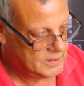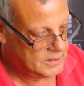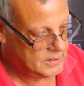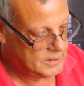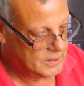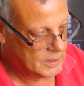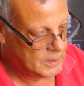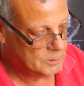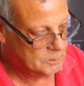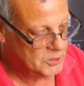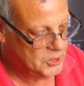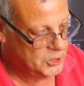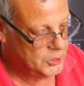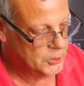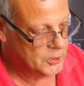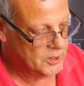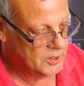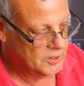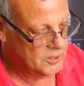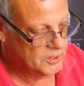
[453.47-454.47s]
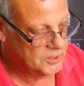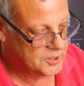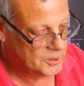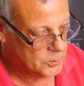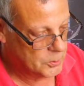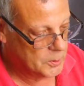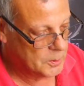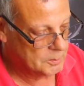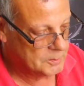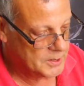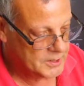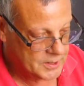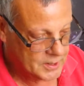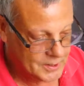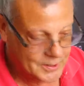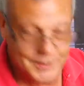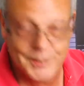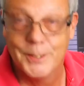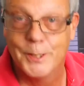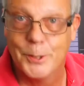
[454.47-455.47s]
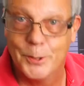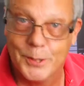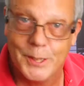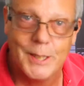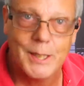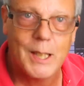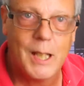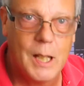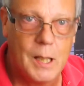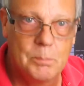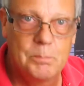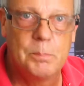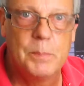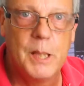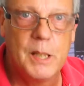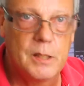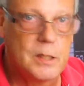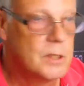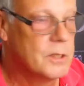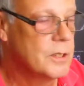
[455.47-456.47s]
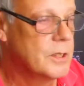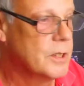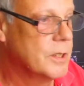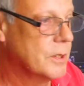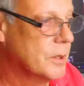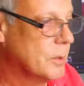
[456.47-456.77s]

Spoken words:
I'm sure there's equipment that can do a lot better than the